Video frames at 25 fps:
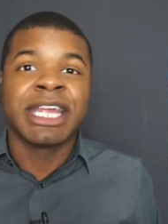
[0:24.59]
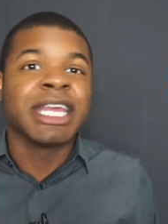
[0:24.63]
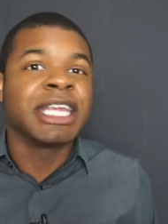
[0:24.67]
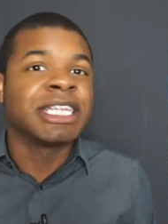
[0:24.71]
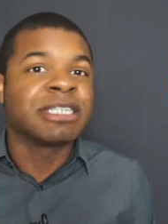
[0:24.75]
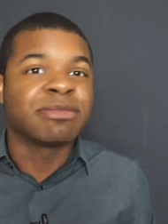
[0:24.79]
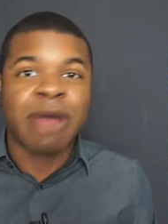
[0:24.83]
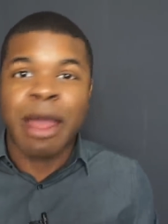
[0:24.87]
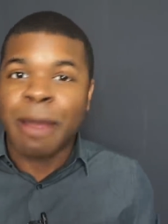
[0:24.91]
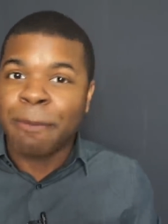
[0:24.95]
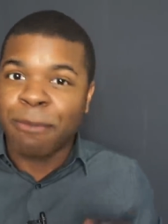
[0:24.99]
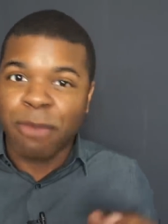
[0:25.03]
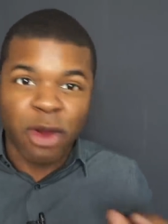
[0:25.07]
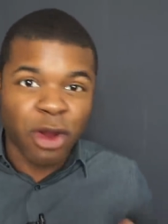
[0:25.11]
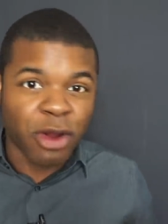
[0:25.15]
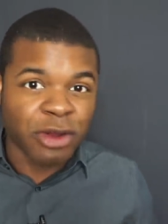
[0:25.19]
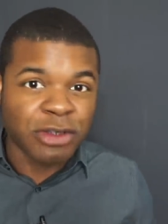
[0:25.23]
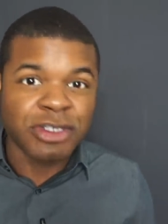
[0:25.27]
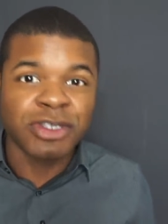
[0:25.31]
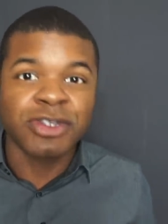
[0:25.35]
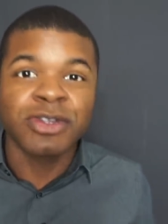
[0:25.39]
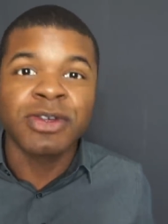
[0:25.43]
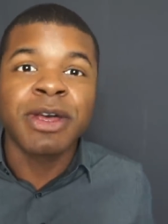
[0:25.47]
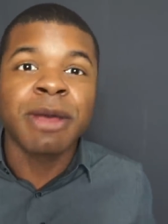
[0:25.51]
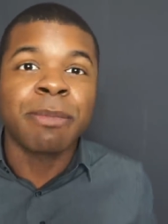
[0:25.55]
that it's my
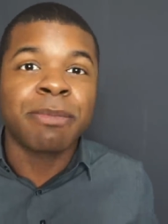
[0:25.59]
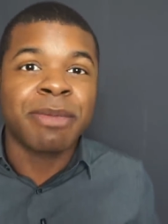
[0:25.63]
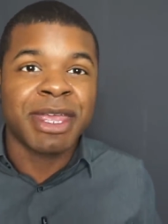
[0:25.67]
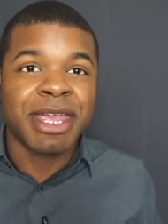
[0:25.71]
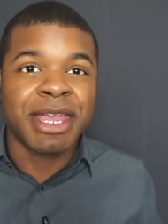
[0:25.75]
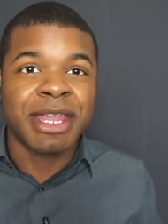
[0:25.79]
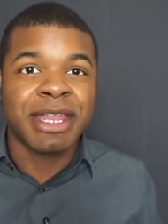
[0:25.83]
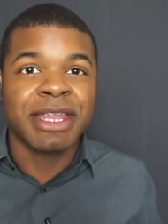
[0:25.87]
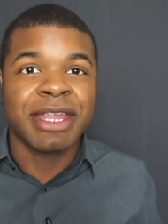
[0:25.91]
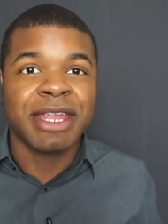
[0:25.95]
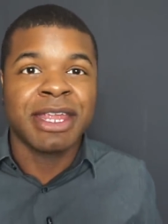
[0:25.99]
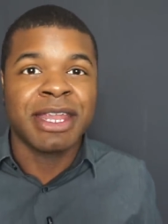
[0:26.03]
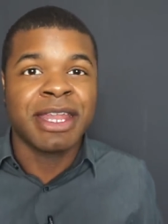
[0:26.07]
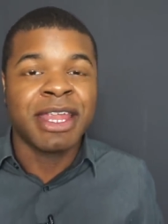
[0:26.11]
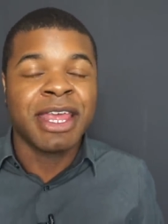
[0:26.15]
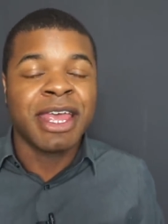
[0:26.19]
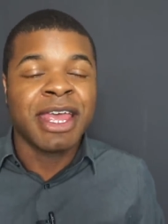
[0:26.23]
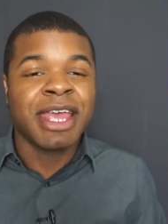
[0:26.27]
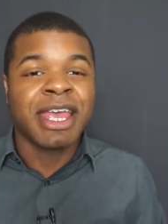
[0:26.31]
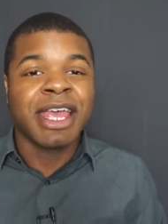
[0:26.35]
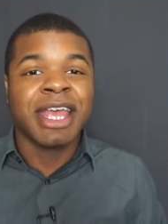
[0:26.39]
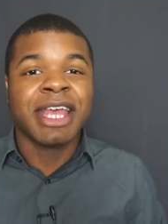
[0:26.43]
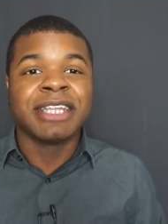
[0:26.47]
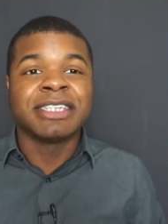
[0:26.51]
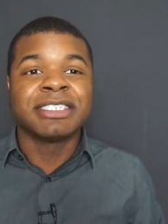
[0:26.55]
personal opinion.
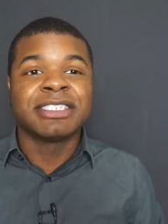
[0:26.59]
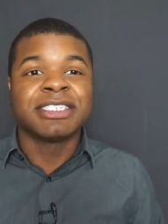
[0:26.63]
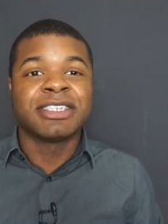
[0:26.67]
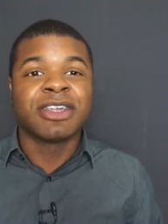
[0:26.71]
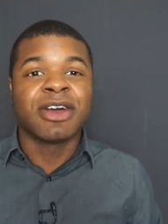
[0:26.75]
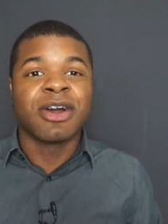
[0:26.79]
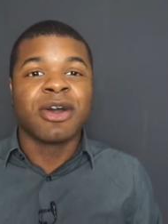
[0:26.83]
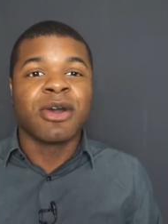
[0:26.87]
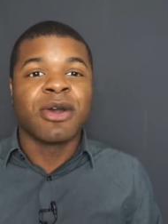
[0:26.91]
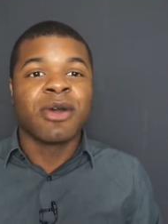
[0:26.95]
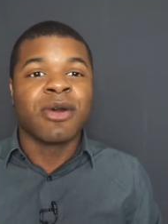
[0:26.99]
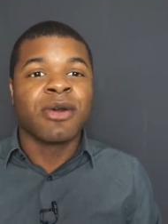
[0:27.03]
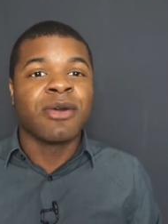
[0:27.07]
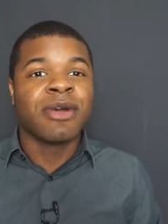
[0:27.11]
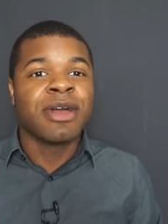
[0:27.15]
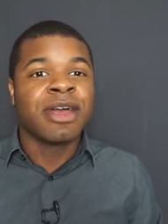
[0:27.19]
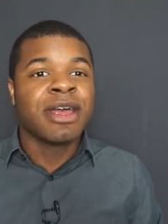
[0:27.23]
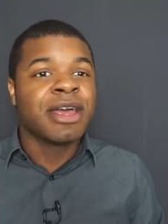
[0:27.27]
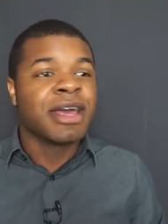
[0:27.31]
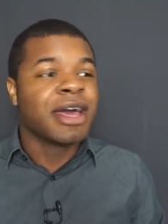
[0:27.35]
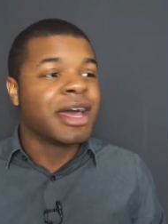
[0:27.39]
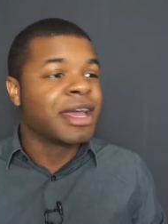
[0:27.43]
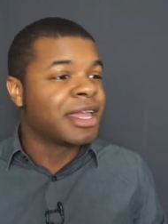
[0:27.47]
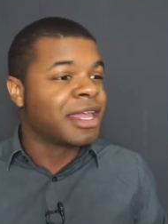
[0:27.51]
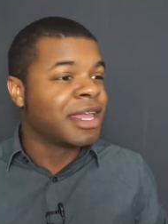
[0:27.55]
And so,
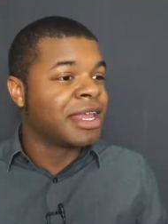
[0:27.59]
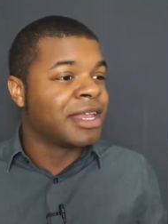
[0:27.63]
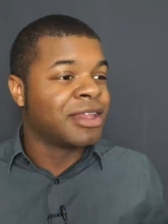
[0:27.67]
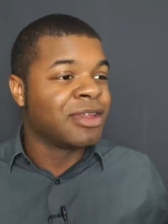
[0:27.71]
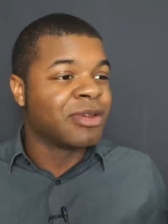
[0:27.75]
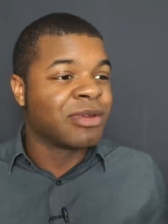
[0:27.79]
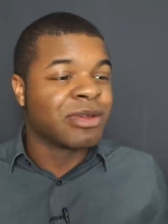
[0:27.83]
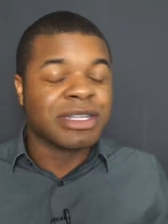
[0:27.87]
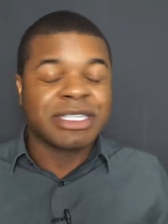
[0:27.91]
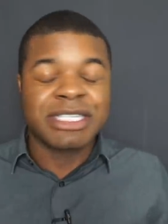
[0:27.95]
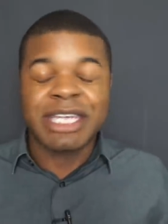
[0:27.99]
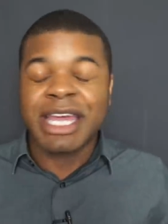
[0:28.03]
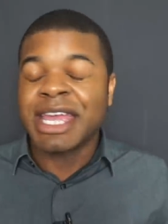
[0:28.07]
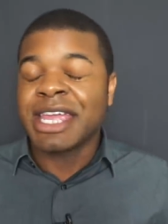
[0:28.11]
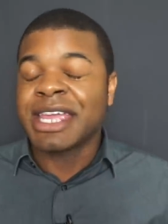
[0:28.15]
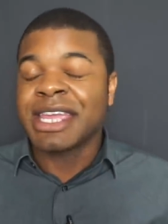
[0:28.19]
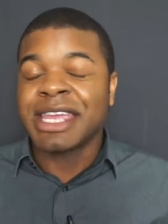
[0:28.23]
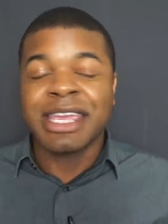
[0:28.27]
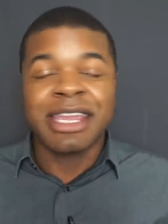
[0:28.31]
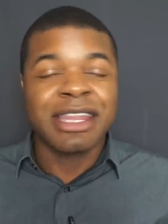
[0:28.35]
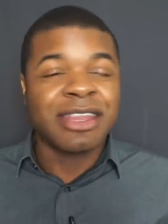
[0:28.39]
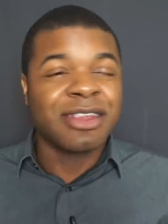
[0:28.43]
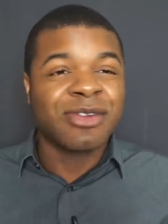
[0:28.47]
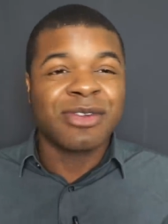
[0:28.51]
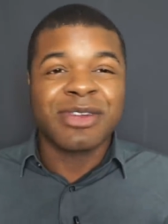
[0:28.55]
again, you could take
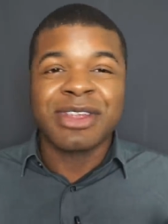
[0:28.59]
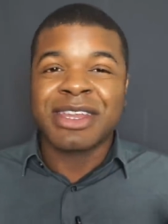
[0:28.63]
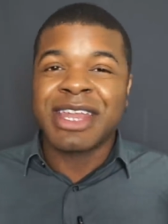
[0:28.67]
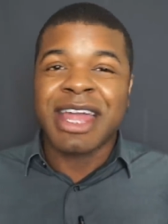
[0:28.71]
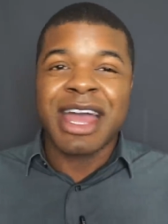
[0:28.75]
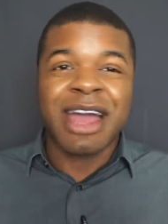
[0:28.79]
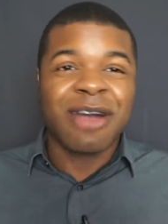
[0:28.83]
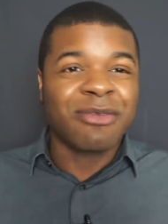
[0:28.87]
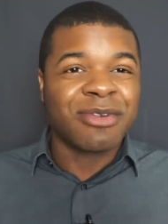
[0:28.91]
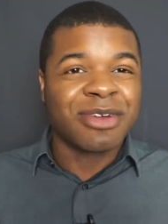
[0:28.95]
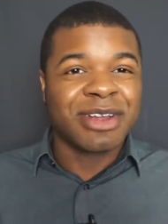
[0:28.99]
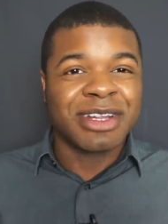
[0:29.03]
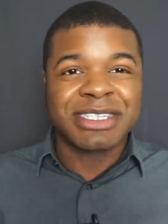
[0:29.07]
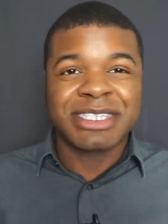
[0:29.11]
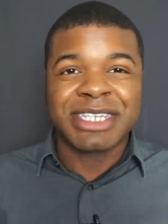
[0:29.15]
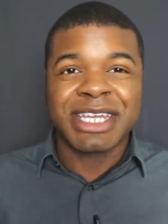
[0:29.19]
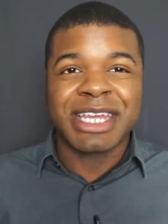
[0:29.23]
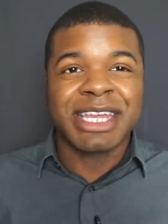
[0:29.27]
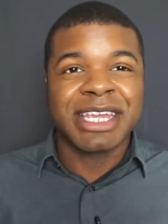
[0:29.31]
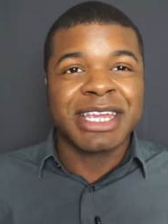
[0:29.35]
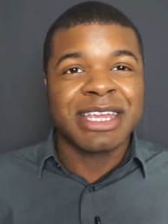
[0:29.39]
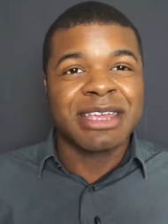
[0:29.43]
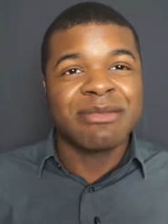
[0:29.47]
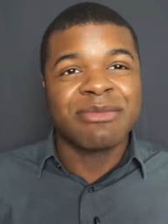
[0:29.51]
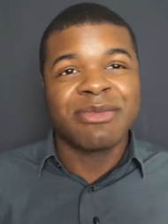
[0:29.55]
it, you could not want to
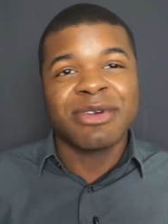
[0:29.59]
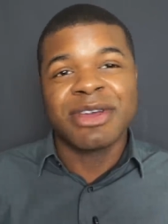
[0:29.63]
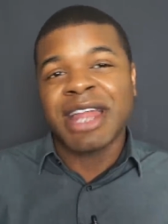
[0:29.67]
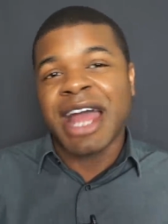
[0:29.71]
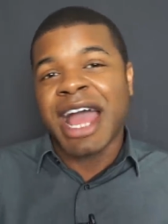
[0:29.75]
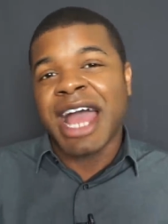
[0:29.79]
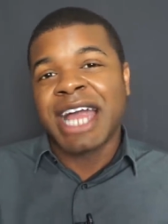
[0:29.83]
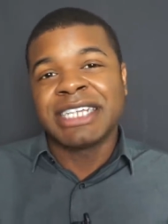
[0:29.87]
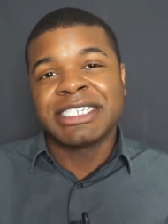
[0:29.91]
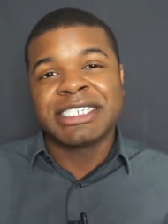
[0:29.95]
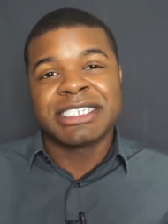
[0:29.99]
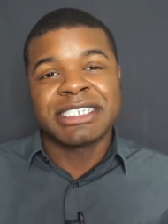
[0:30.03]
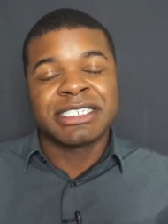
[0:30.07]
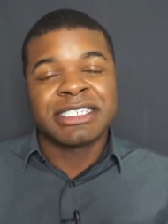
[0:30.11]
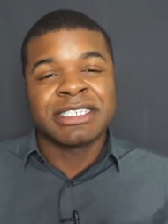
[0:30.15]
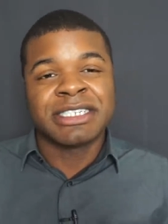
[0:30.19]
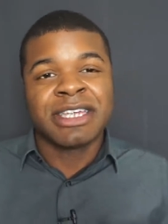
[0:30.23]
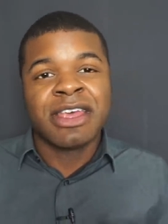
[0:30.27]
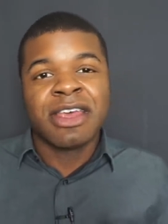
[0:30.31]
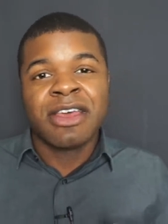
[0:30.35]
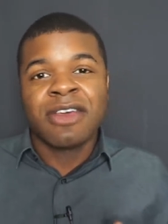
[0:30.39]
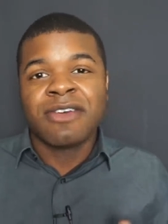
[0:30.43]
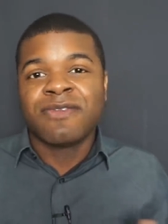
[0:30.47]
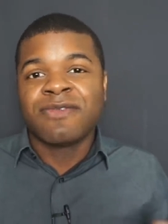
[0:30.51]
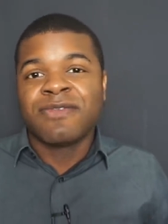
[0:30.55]
take it, but I just
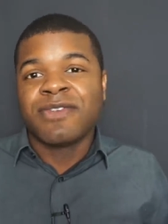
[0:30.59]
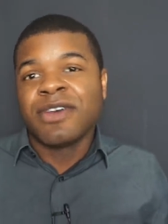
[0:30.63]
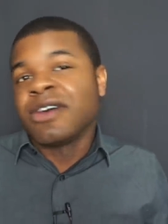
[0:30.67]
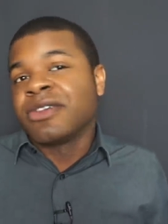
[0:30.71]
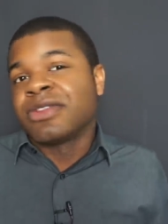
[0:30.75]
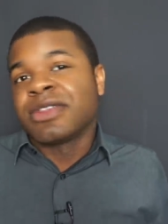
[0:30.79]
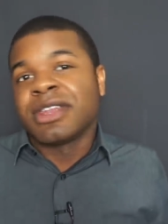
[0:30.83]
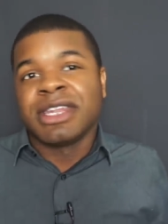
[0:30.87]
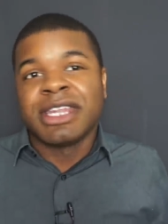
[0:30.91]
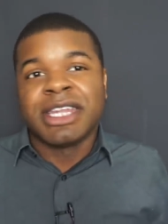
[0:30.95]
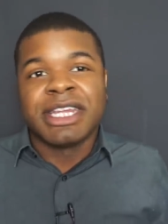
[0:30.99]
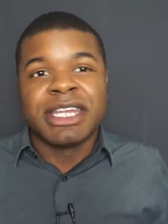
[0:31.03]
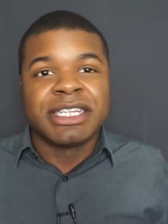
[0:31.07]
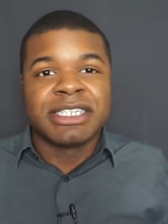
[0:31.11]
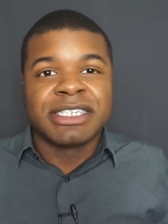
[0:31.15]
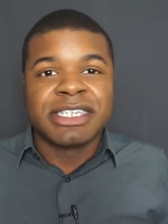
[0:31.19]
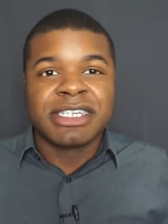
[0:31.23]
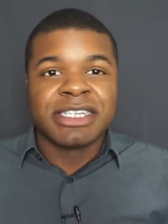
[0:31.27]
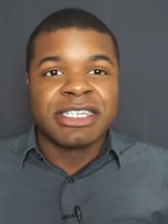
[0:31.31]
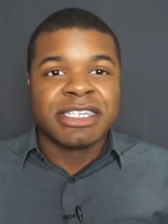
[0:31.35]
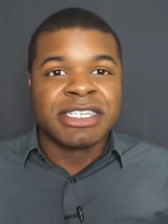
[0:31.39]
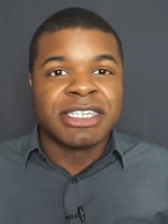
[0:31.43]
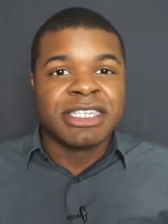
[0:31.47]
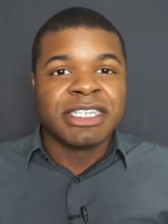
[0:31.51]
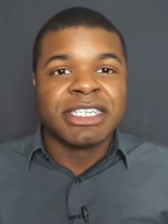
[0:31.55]
felt the need
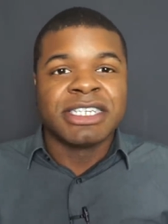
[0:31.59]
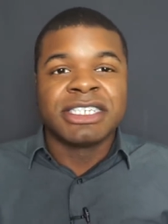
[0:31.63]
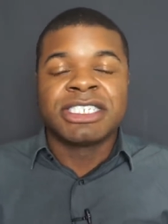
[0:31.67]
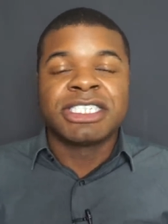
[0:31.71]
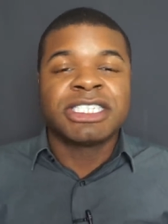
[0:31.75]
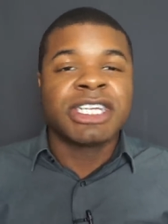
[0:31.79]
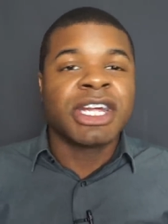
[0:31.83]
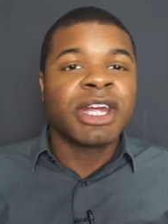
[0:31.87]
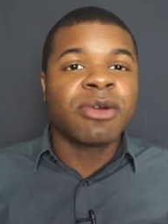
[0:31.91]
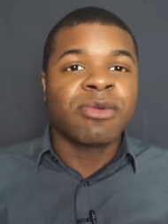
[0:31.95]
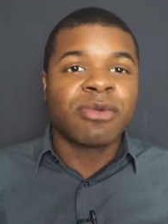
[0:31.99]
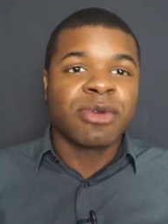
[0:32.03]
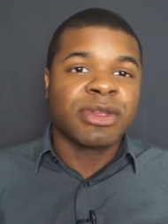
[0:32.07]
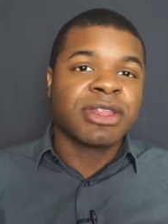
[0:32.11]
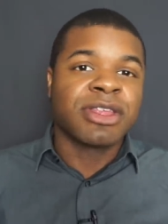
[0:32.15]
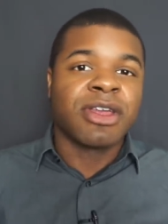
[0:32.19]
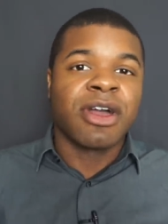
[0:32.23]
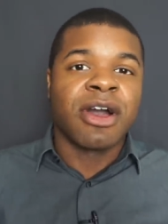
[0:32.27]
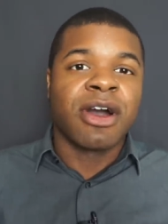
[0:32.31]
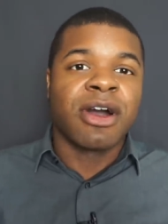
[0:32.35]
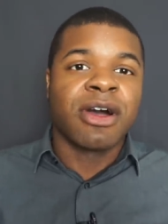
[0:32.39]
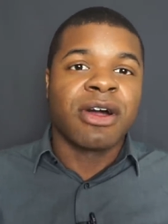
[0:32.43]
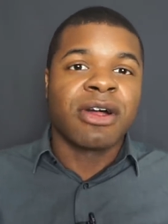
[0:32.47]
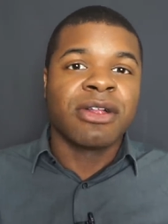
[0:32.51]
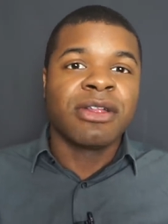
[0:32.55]
to share with
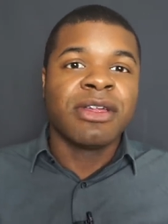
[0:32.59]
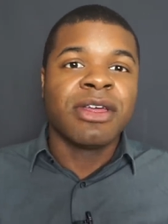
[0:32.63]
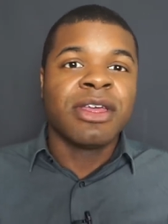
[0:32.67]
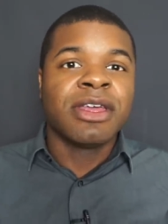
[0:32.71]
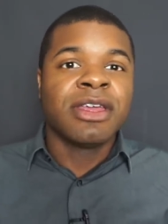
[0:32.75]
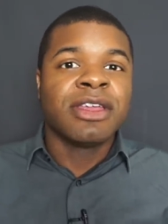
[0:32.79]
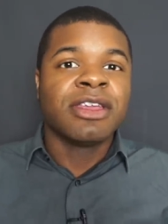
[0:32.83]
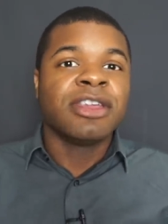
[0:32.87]
y'all,